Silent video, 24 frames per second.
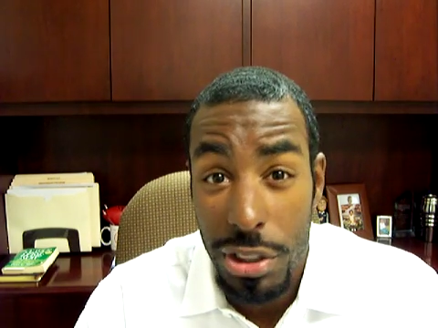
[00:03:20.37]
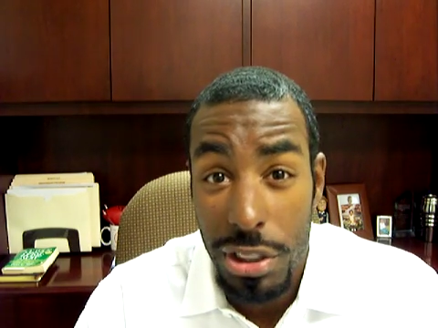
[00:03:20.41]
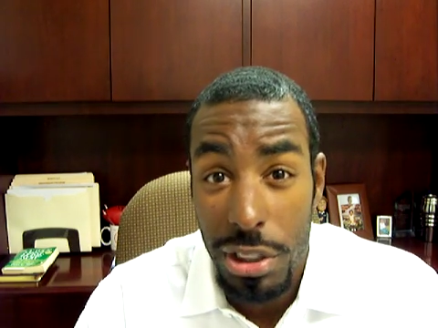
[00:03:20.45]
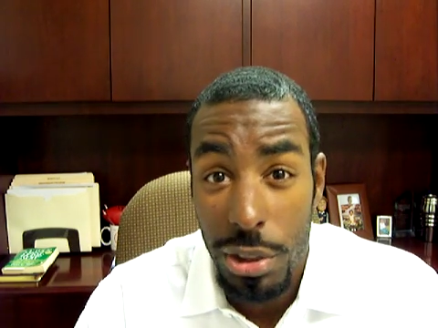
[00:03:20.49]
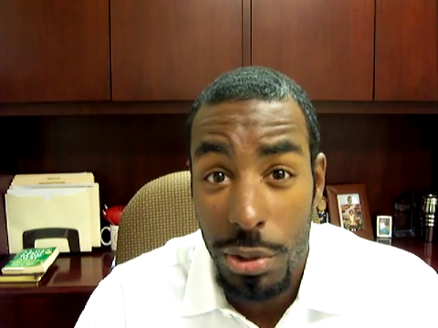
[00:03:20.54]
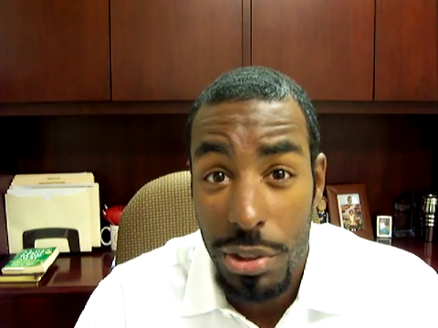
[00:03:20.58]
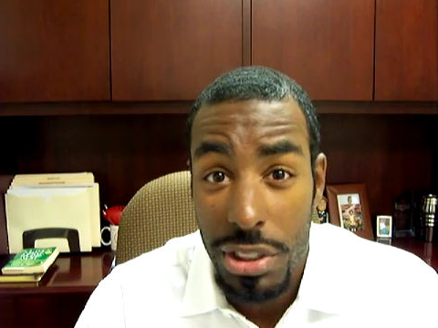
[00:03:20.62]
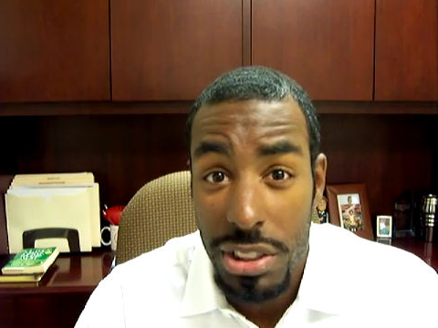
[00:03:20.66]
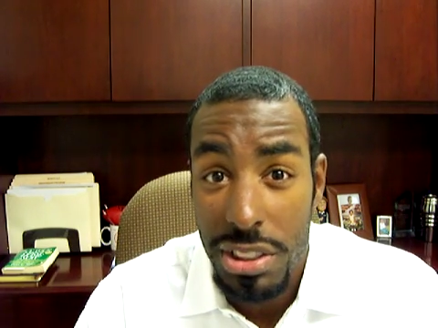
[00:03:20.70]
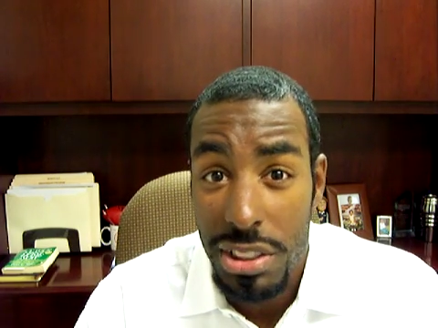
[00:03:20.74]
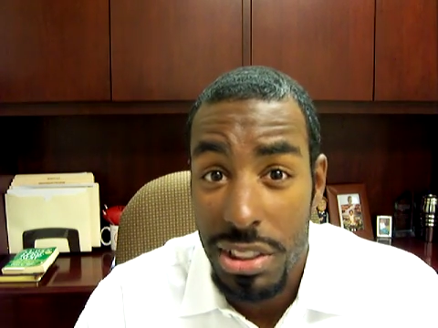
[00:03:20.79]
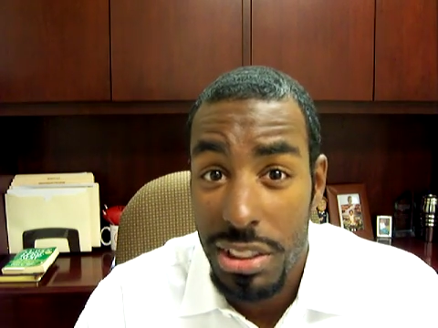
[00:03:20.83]

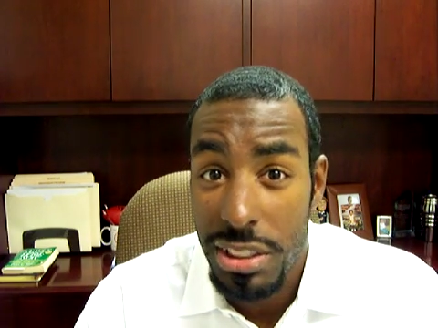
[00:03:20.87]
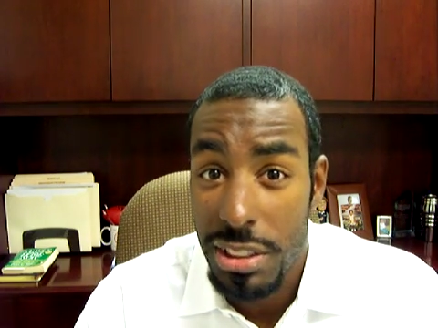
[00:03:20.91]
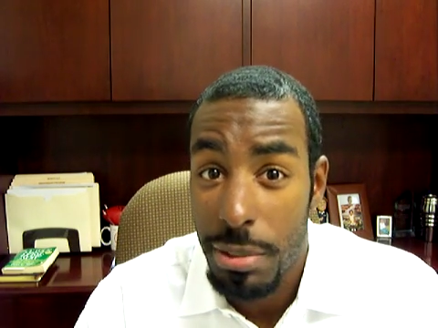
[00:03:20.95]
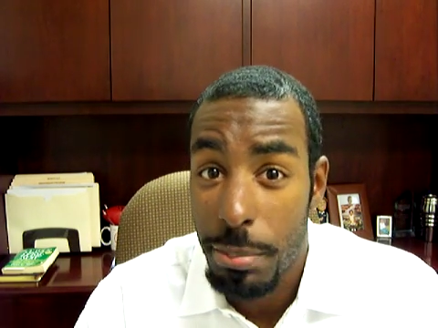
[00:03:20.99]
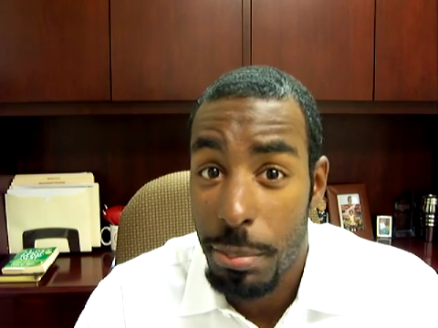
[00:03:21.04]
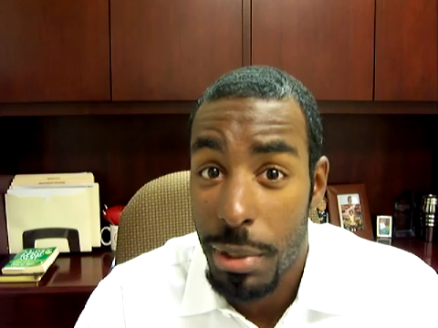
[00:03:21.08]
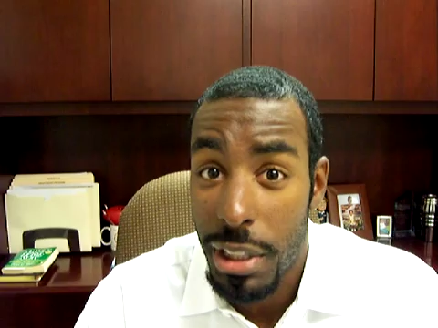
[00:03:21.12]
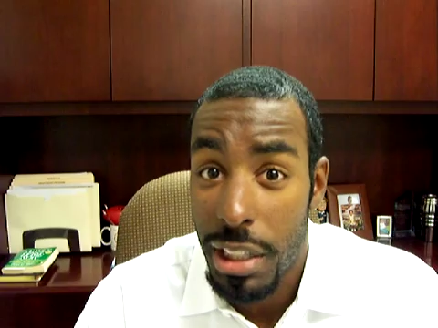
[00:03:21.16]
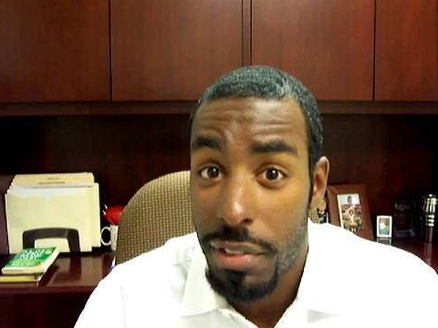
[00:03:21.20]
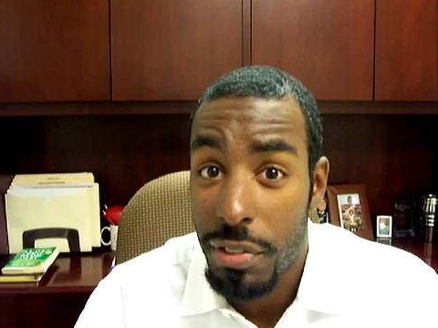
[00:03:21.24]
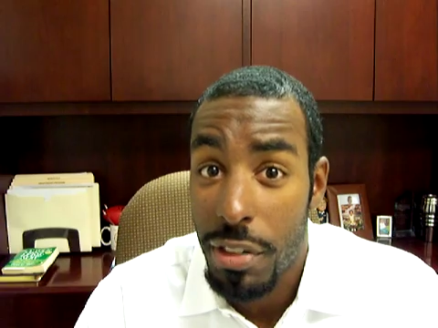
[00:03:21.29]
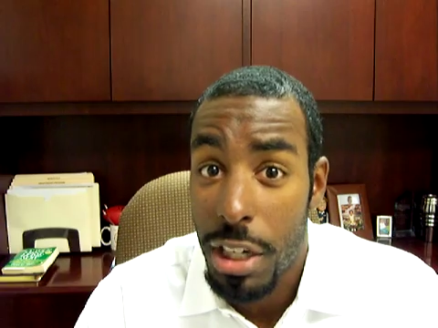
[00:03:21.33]
slow this season,
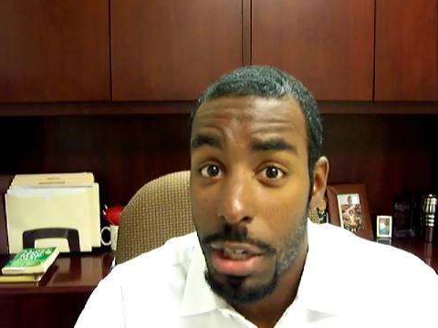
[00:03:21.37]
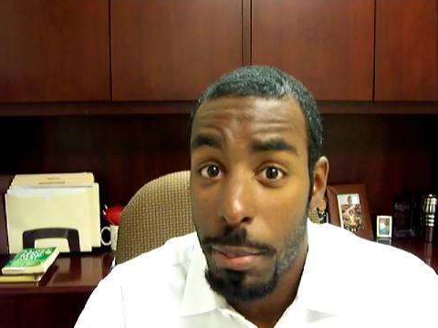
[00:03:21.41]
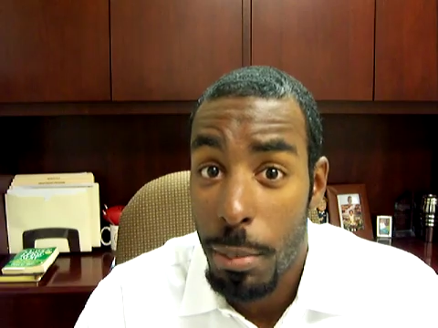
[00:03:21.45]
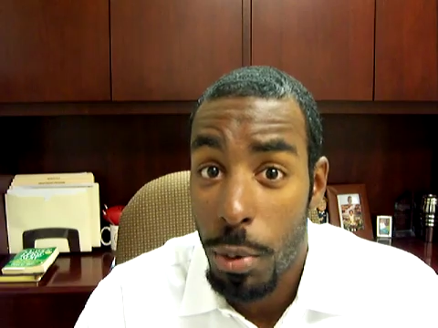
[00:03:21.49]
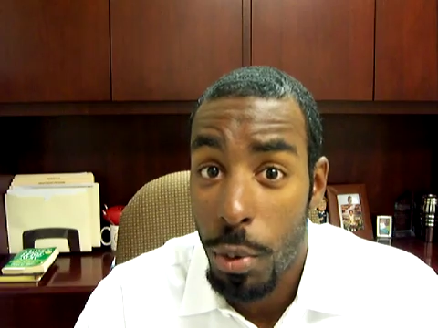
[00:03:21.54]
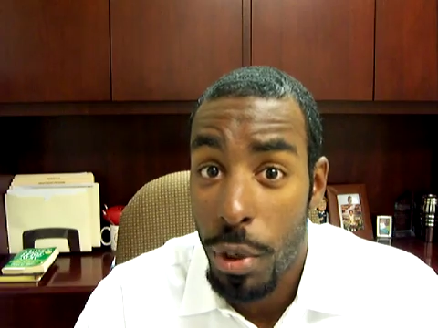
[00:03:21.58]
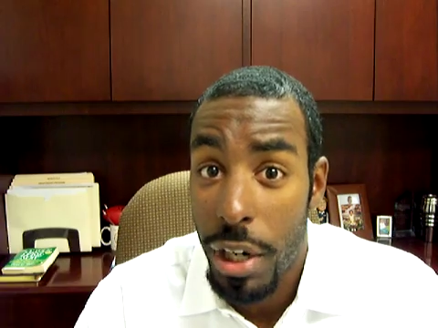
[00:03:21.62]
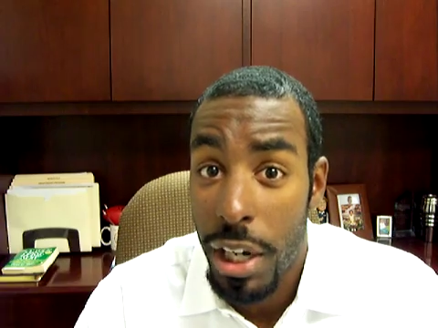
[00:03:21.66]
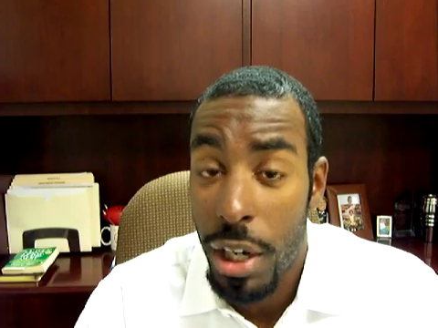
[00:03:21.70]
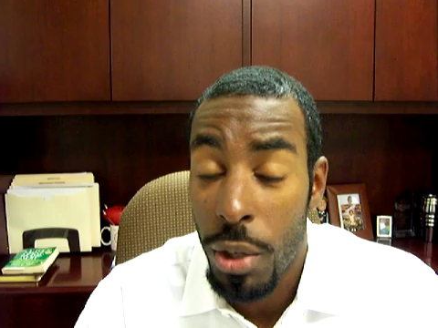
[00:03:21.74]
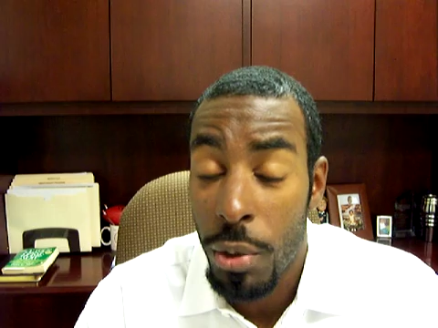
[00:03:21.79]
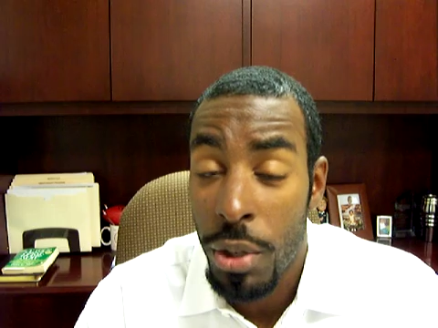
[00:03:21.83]
but have come
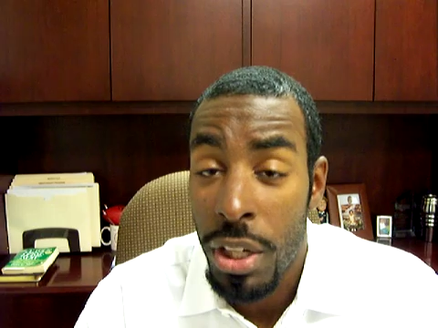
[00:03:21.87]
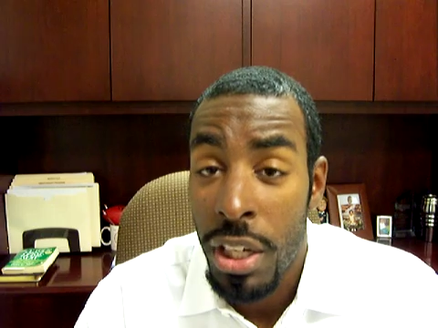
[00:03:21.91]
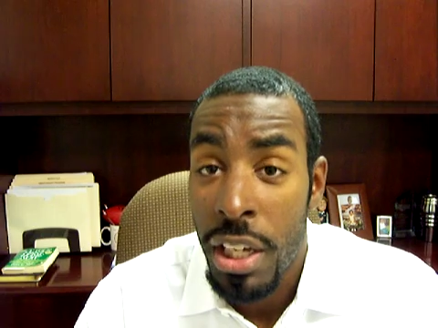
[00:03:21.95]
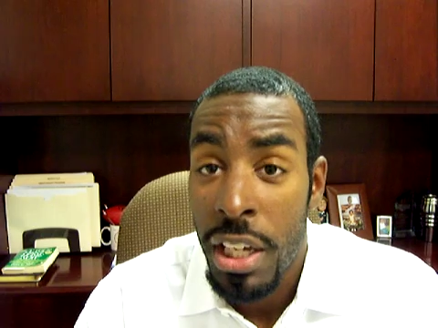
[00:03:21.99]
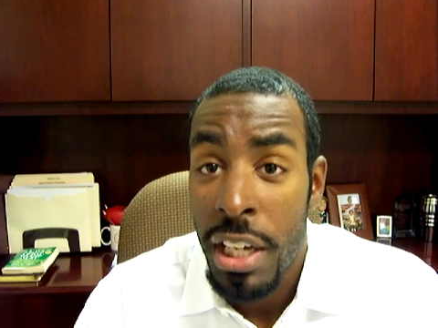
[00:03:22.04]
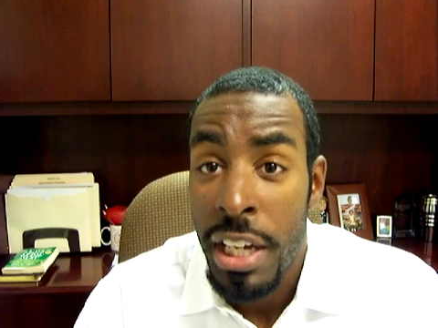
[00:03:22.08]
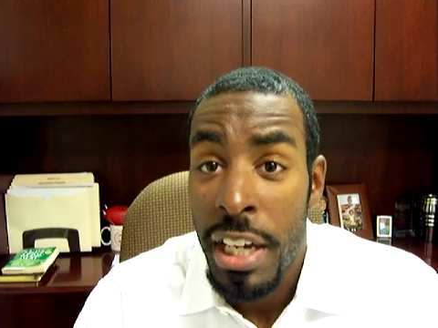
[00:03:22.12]
around